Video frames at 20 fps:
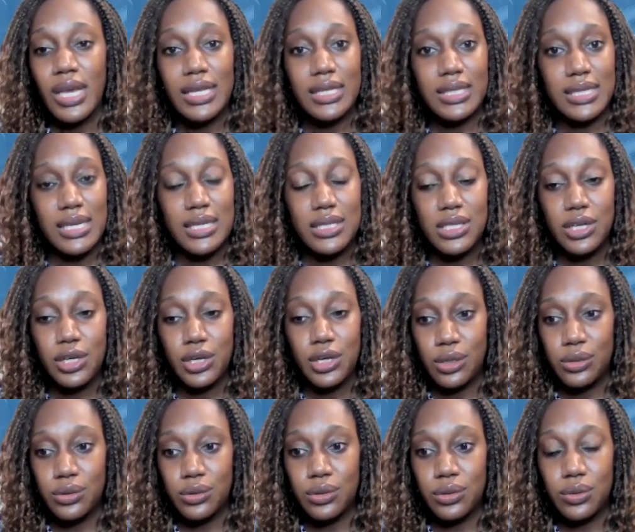It does
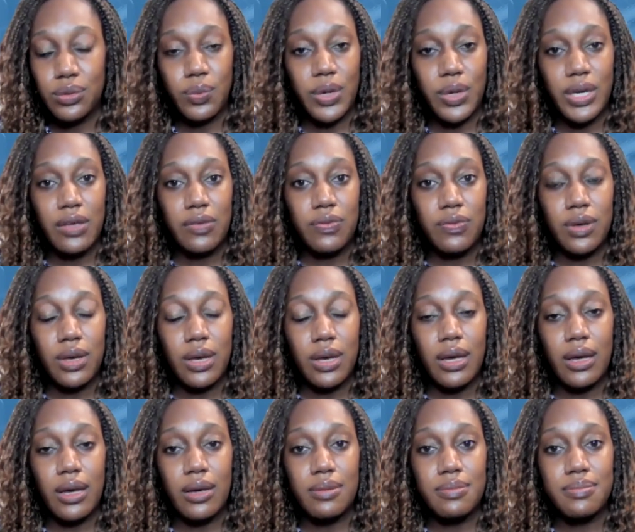conclude with
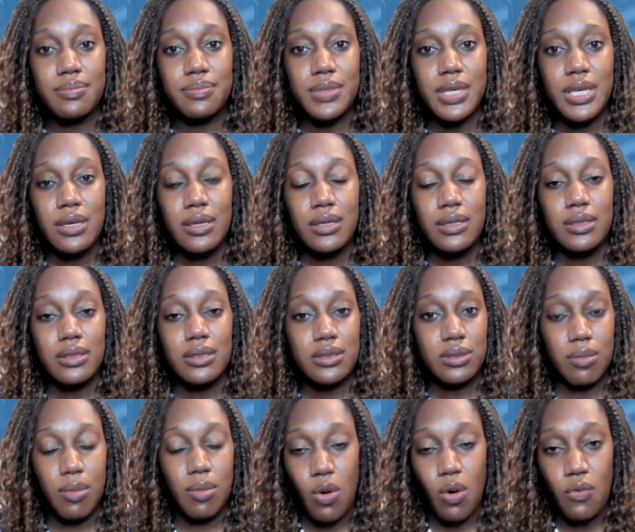
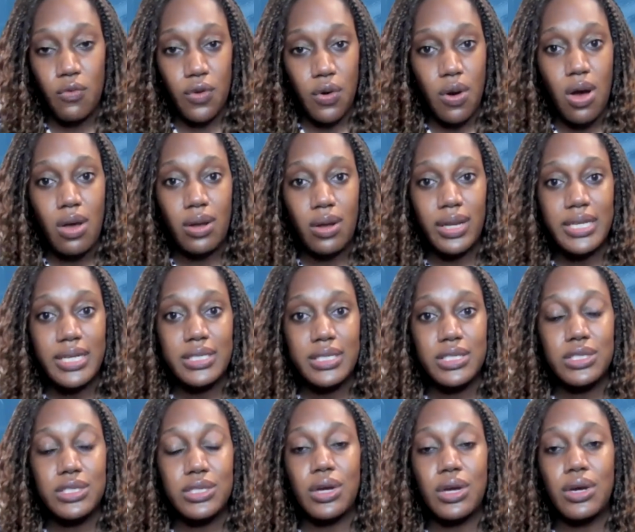some overall
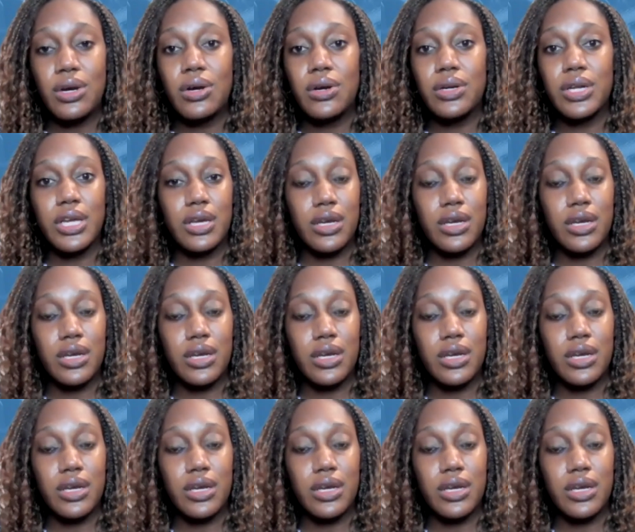lessons learned.